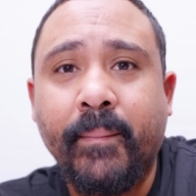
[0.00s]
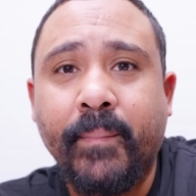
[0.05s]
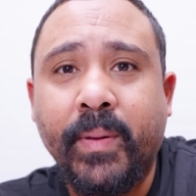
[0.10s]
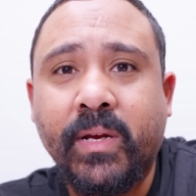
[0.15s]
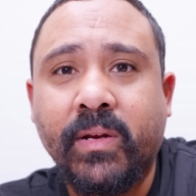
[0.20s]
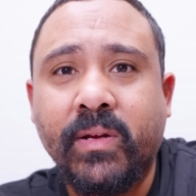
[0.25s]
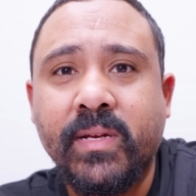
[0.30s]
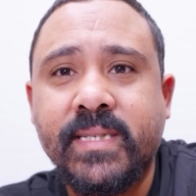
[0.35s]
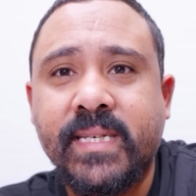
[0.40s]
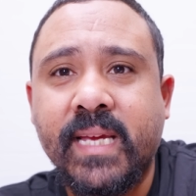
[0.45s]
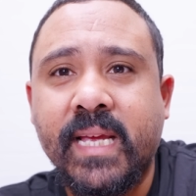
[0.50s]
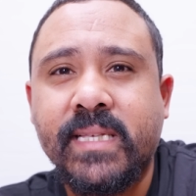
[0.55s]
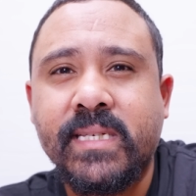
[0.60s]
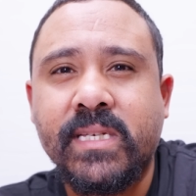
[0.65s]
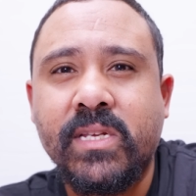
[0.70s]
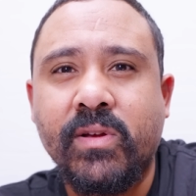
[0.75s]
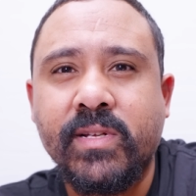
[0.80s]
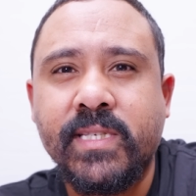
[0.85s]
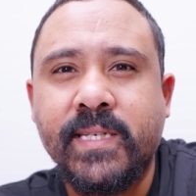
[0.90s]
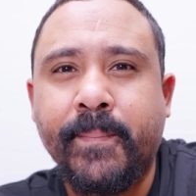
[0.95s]
because
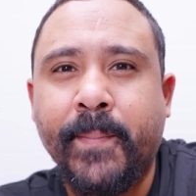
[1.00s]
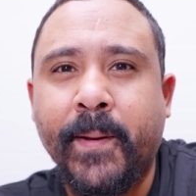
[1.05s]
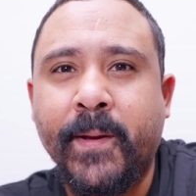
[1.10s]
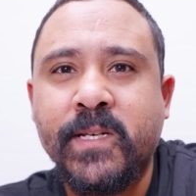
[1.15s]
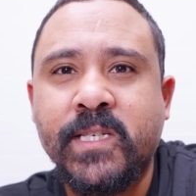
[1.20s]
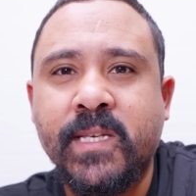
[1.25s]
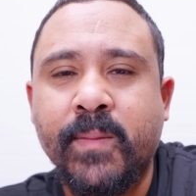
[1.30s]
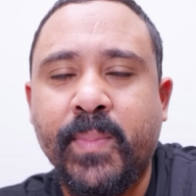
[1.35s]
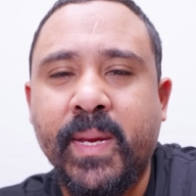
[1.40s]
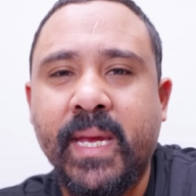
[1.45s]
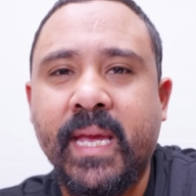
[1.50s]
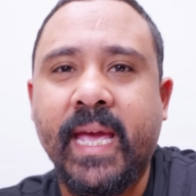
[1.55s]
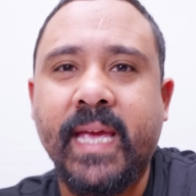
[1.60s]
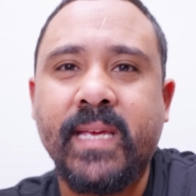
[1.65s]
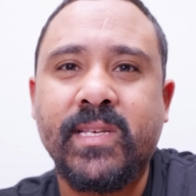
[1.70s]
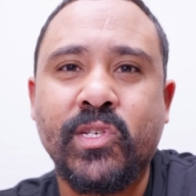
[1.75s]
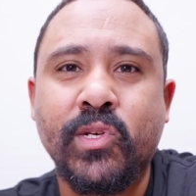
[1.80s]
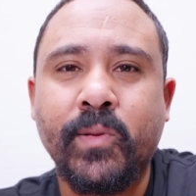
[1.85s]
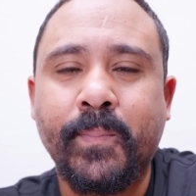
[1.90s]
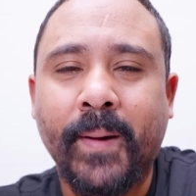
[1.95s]
it's not supposed to be
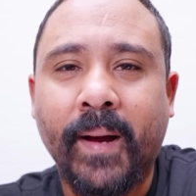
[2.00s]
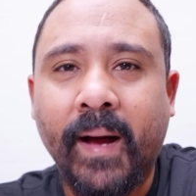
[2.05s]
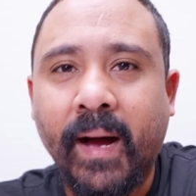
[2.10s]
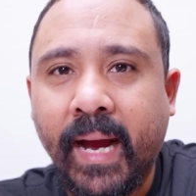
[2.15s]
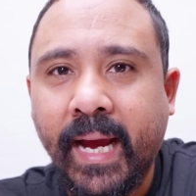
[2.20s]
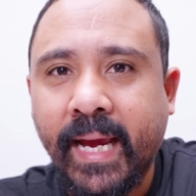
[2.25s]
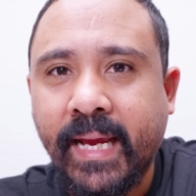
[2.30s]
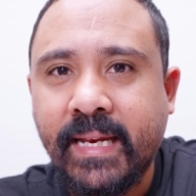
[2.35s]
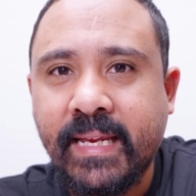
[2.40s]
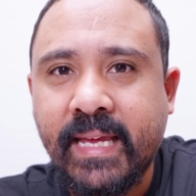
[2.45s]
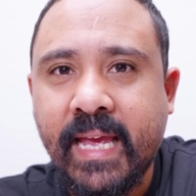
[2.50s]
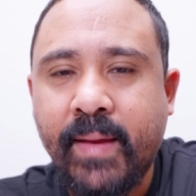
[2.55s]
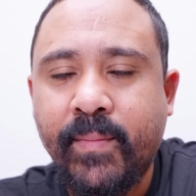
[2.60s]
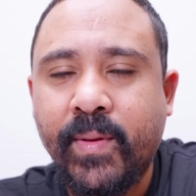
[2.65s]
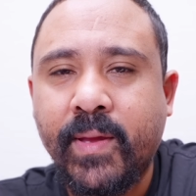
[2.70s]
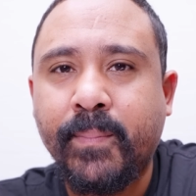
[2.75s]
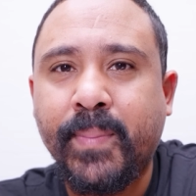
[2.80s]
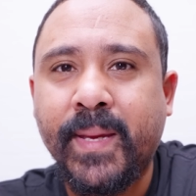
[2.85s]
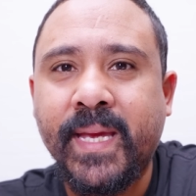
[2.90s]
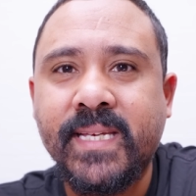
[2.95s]
a super high-end
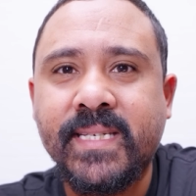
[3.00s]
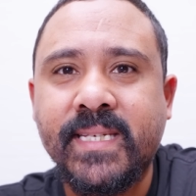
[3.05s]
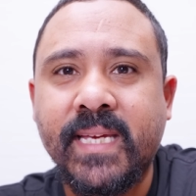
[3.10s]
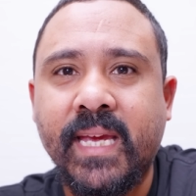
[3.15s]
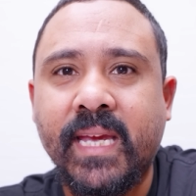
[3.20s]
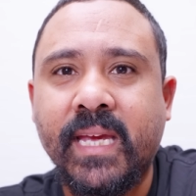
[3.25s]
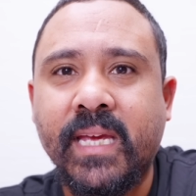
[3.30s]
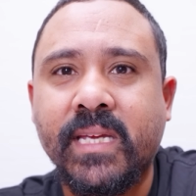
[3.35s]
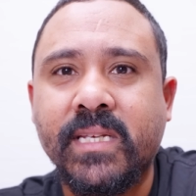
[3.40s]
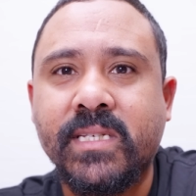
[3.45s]
gaming PC.